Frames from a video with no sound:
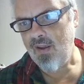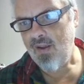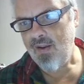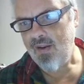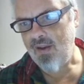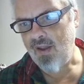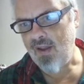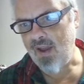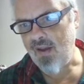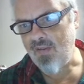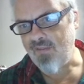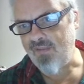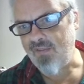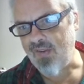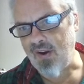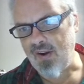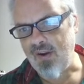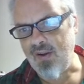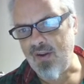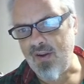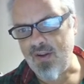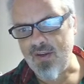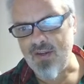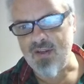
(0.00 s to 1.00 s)
Not
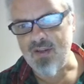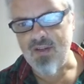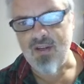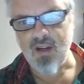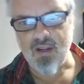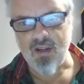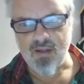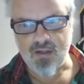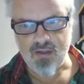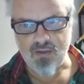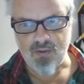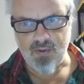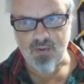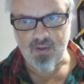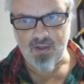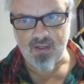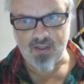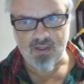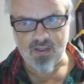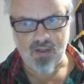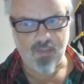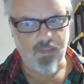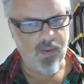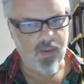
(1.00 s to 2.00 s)
very
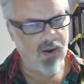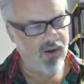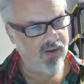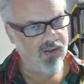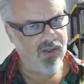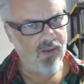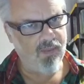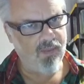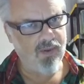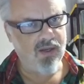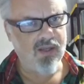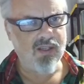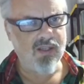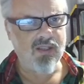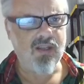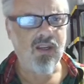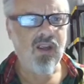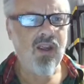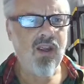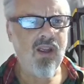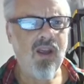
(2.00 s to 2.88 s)
industrious, apparently, because